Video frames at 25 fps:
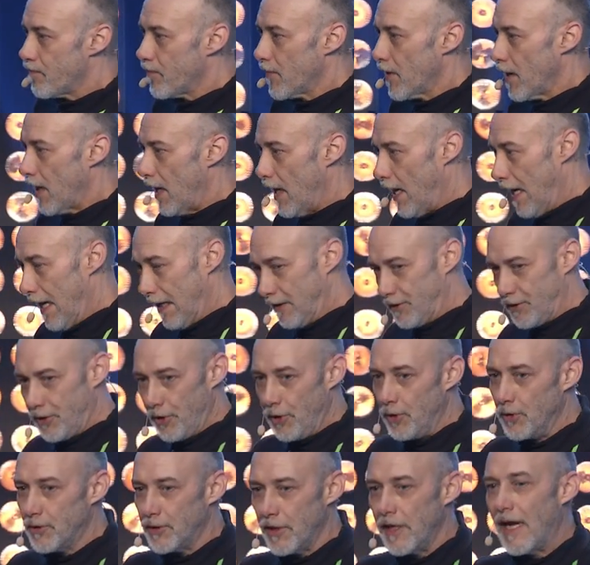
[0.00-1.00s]
It
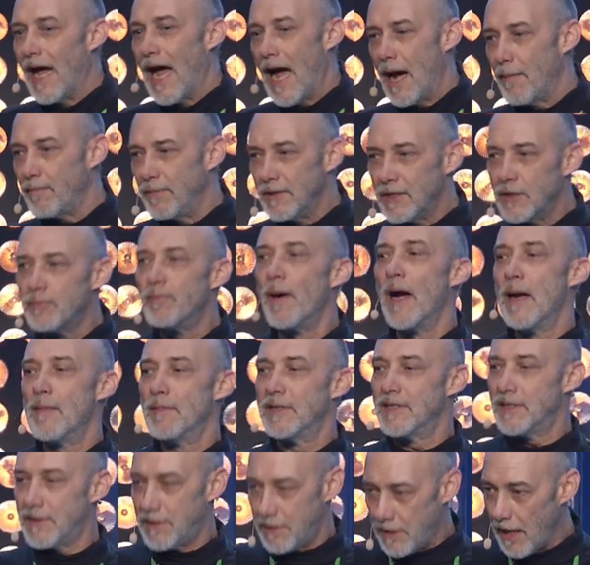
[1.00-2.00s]
usually happens by
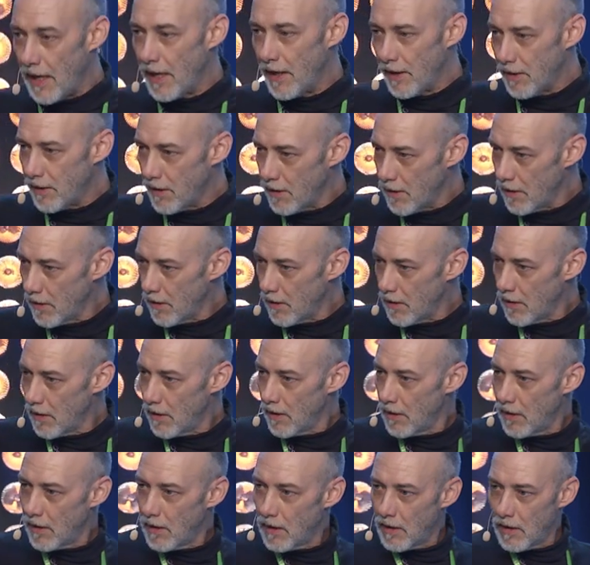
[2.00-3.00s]
mistake.
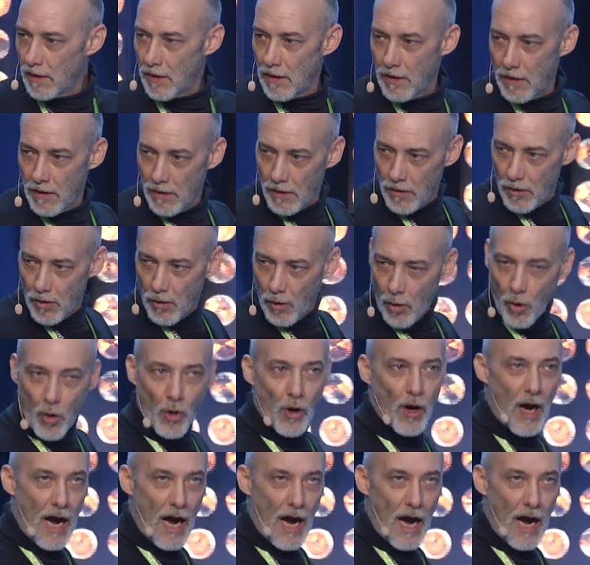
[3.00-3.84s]
Or I